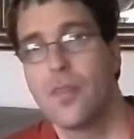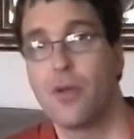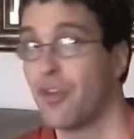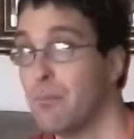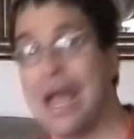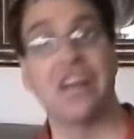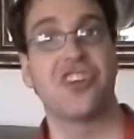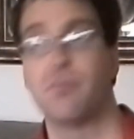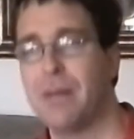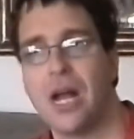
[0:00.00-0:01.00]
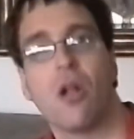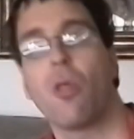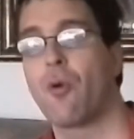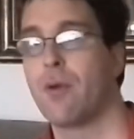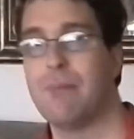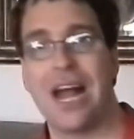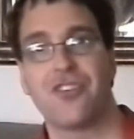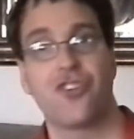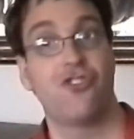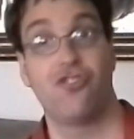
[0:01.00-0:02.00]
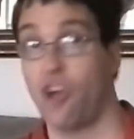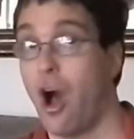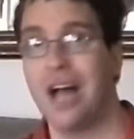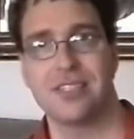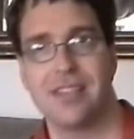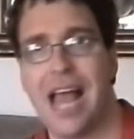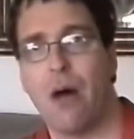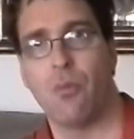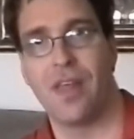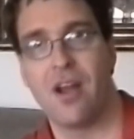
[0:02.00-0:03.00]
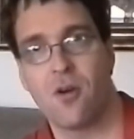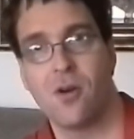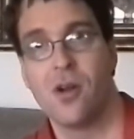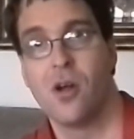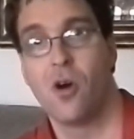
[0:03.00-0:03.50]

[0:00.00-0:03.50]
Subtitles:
there's a magic pill or a magic shot out there